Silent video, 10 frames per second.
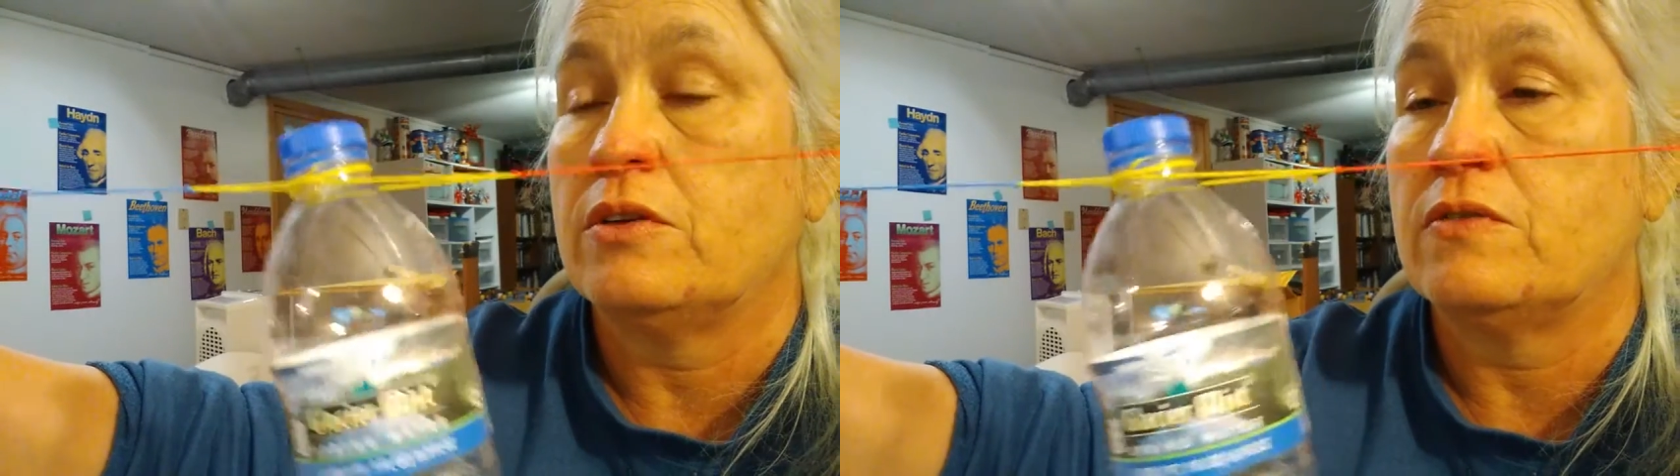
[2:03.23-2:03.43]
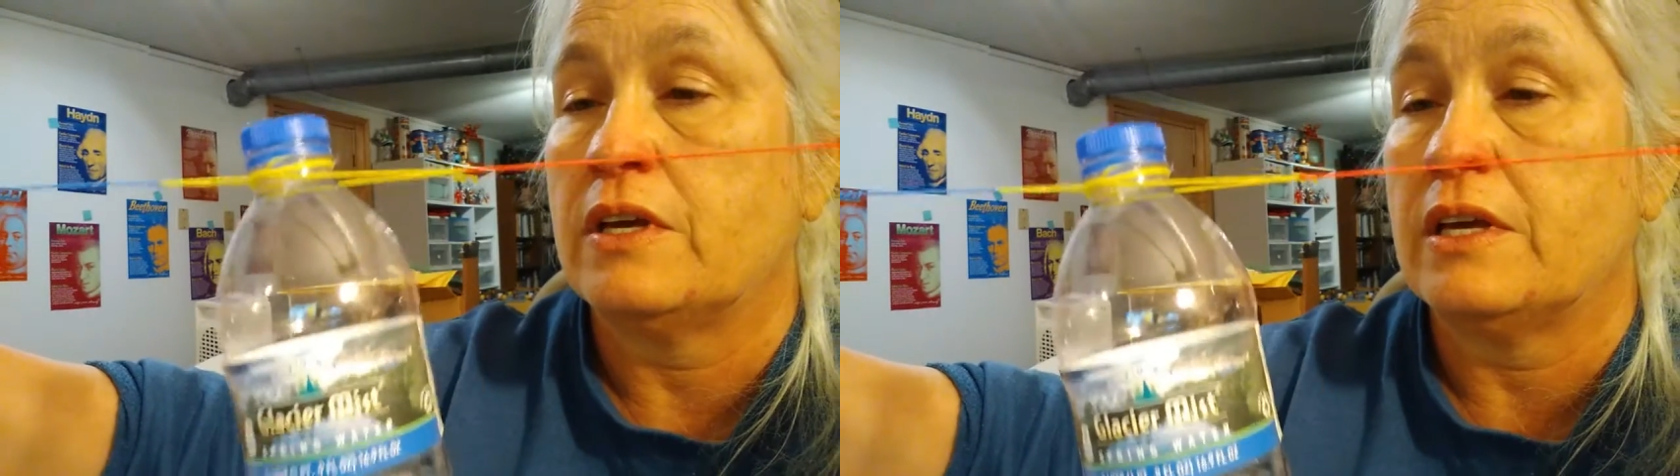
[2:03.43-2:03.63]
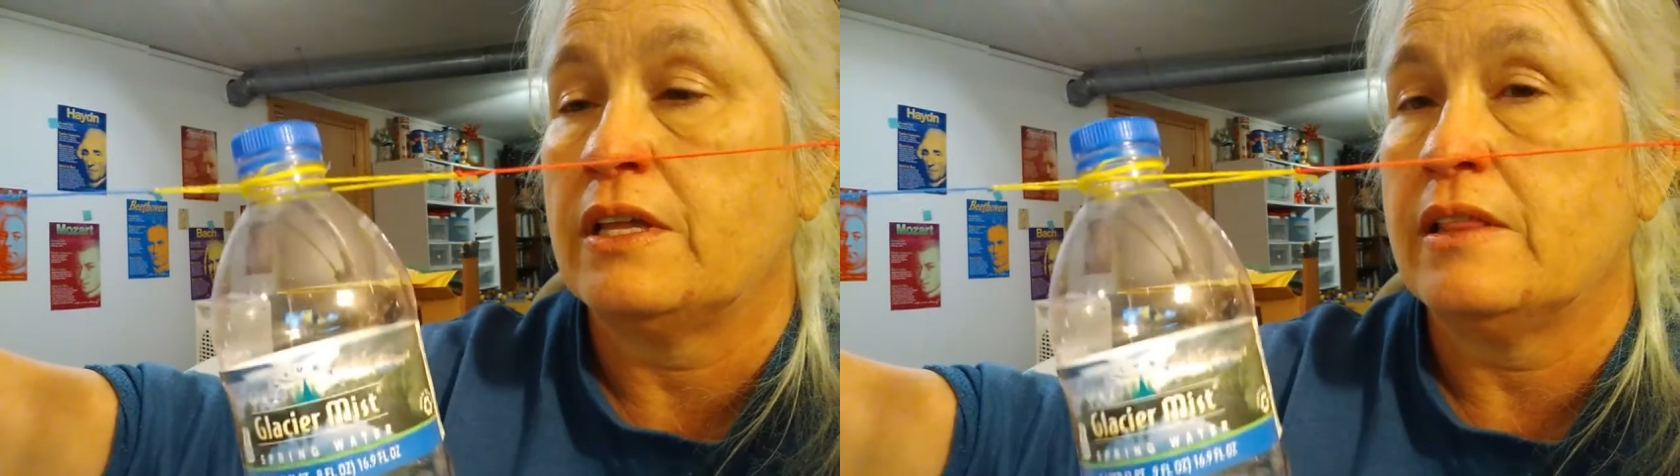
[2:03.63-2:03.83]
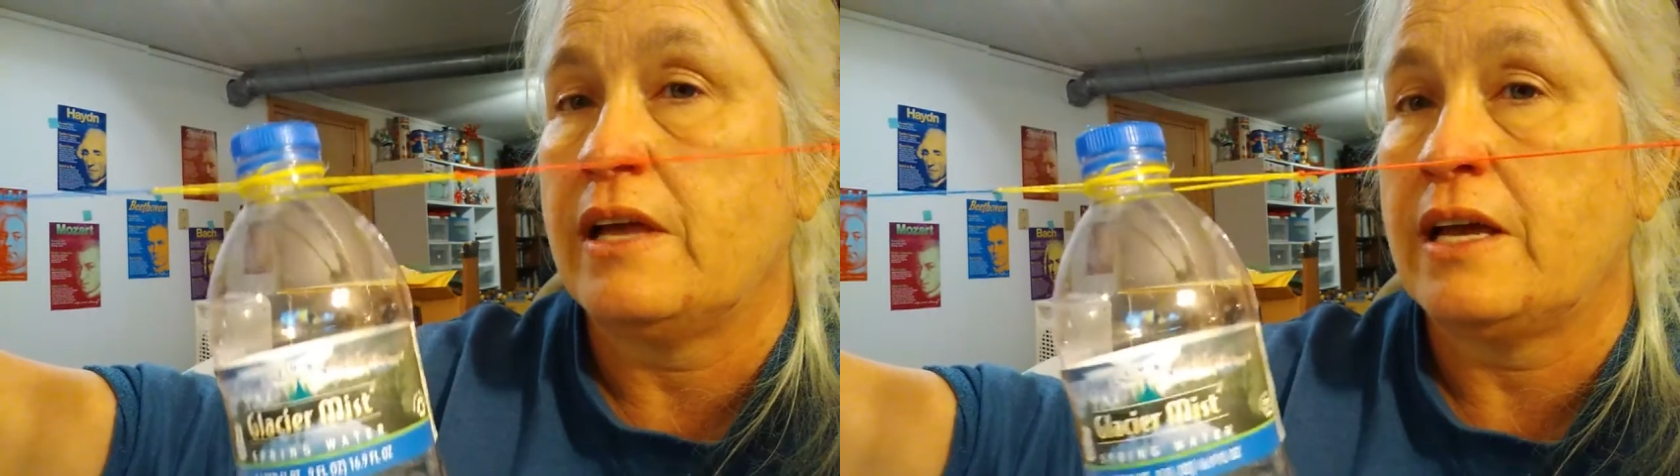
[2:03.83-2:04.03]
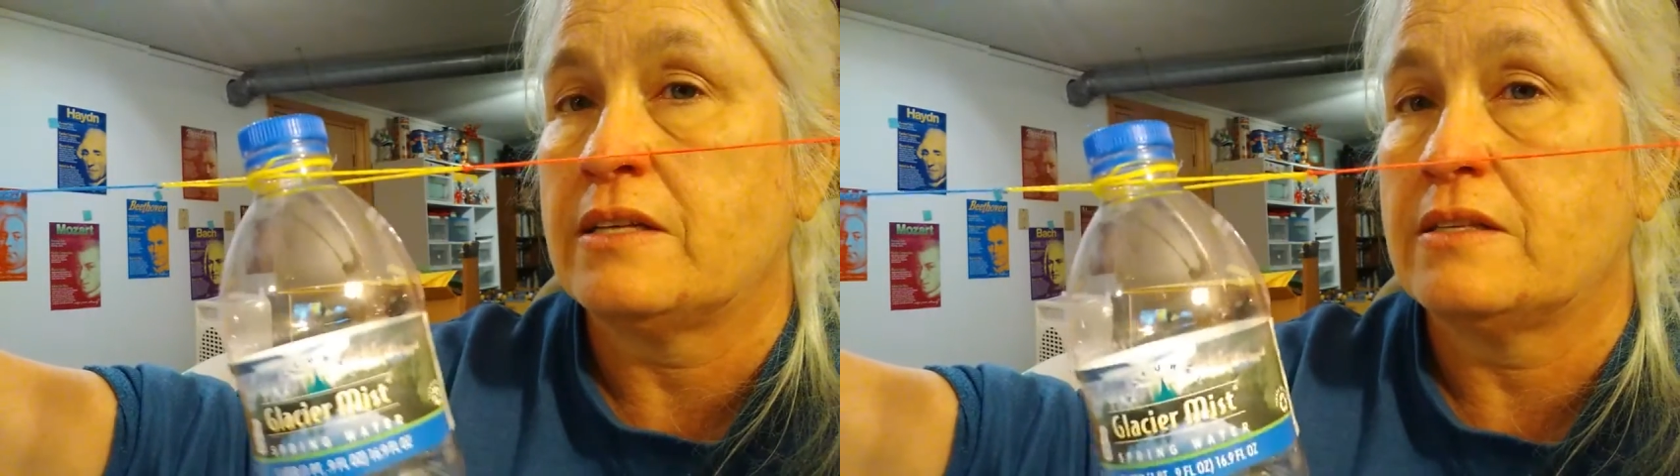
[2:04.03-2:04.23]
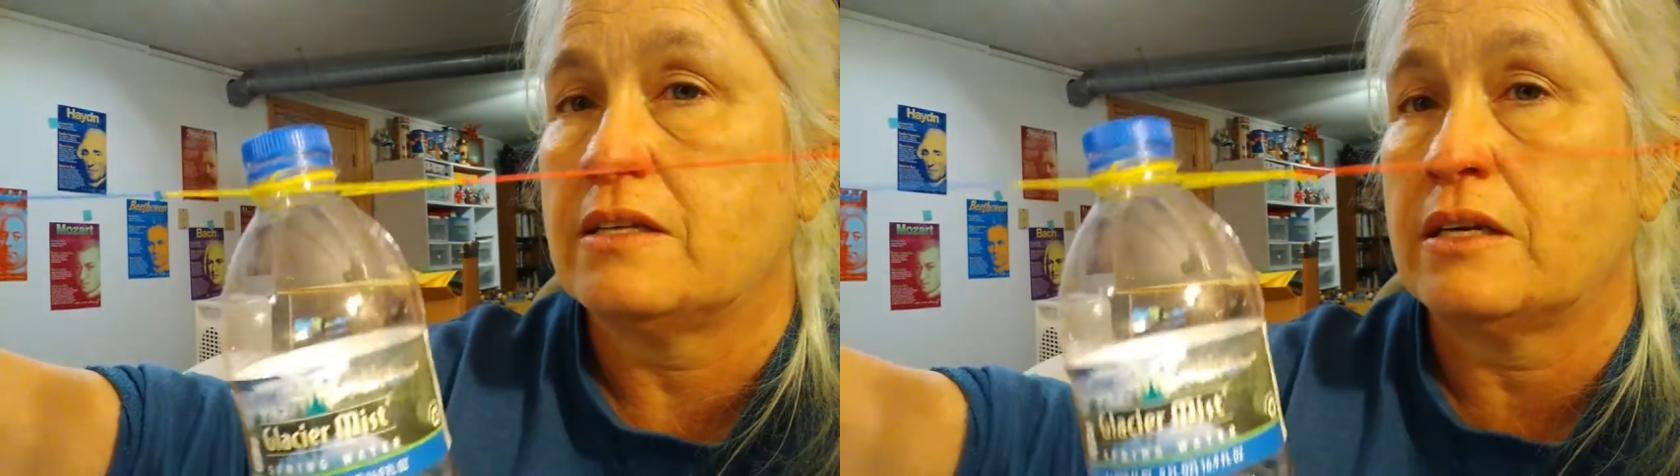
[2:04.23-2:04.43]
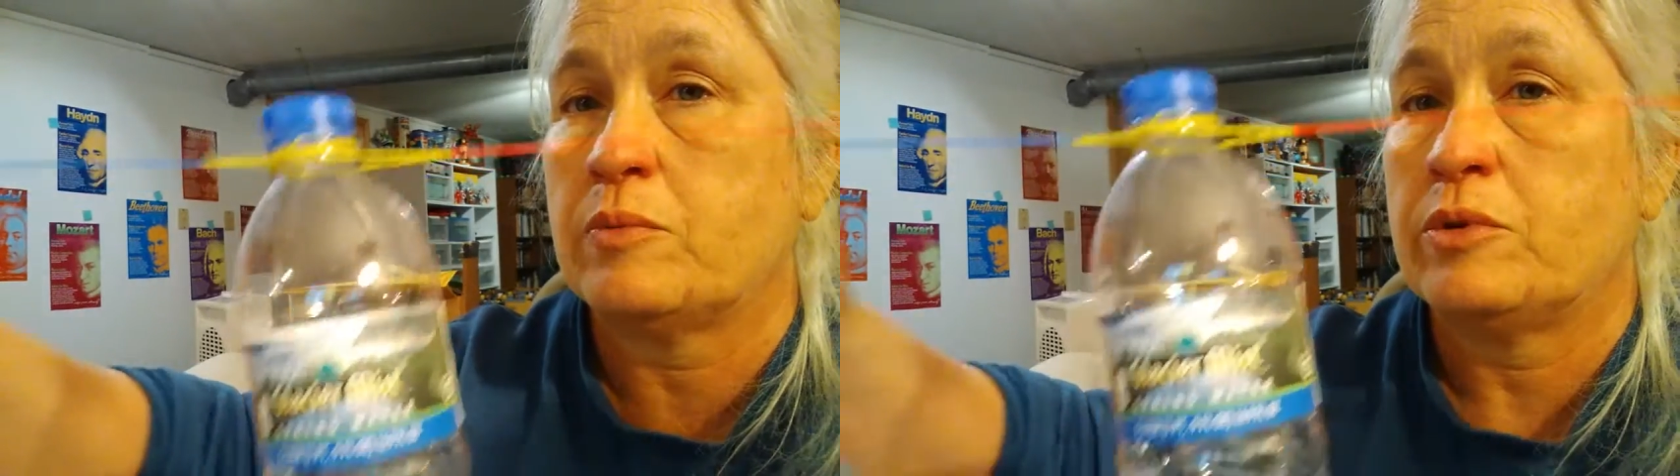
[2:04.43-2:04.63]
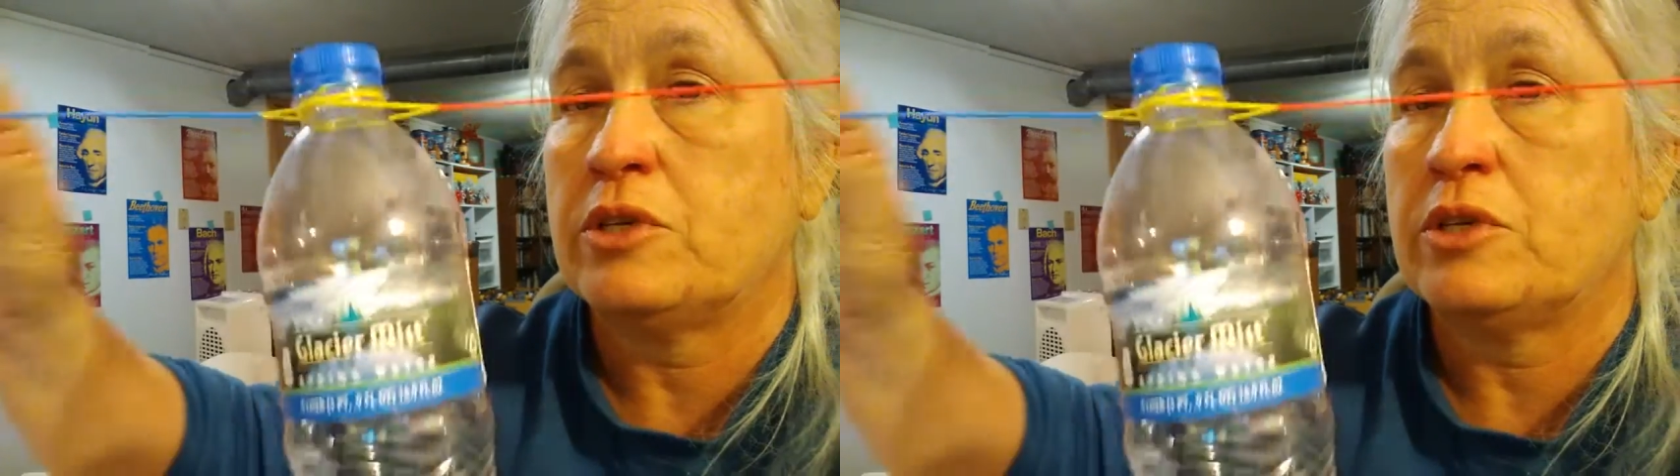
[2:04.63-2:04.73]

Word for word: using elastic